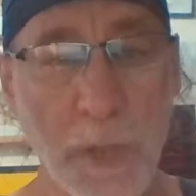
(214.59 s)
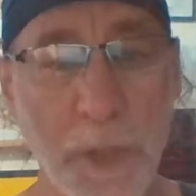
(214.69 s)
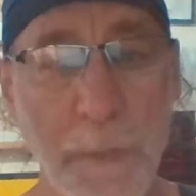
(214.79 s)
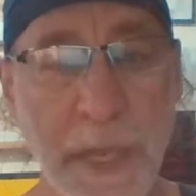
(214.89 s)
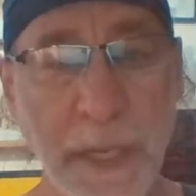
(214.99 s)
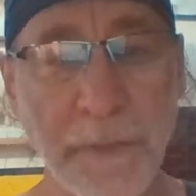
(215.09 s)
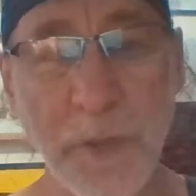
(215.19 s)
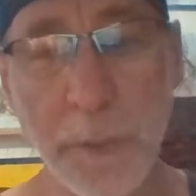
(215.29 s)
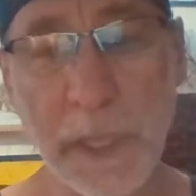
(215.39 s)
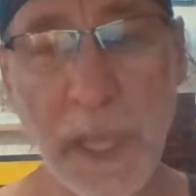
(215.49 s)
The meaning of
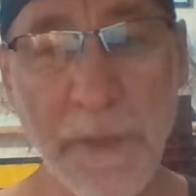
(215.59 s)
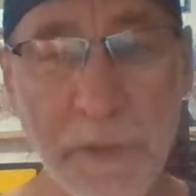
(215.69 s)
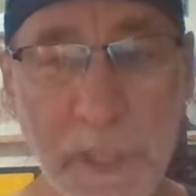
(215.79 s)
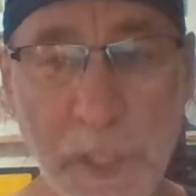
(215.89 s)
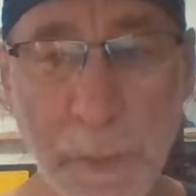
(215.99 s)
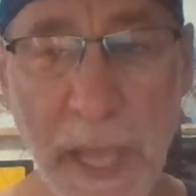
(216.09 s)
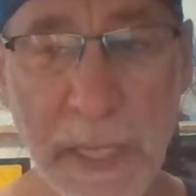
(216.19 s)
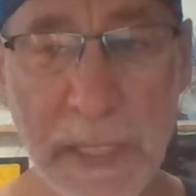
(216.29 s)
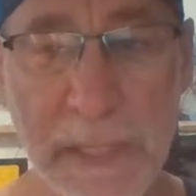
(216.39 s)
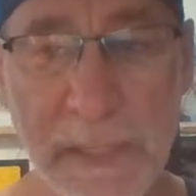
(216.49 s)
human life on this
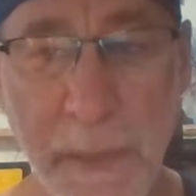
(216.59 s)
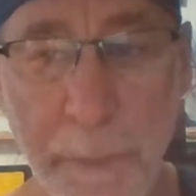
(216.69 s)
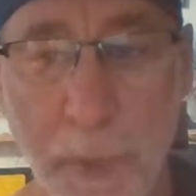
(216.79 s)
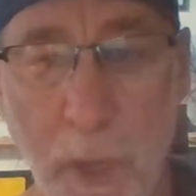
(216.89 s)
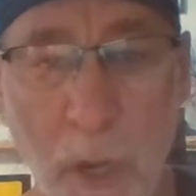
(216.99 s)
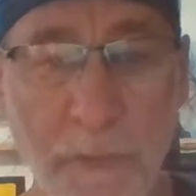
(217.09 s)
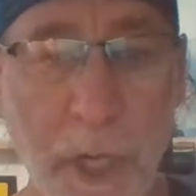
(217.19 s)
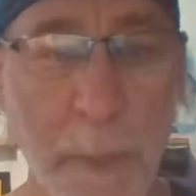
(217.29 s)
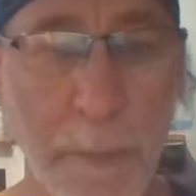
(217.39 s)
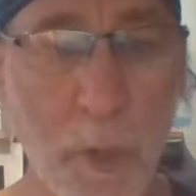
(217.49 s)
planet is simple.
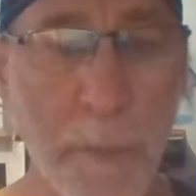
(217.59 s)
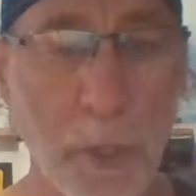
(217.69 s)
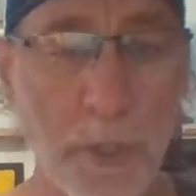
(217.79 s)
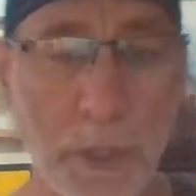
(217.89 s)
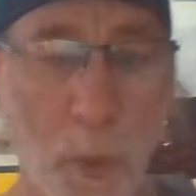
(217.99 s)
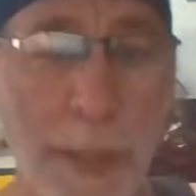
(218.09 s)
Overcome your emotional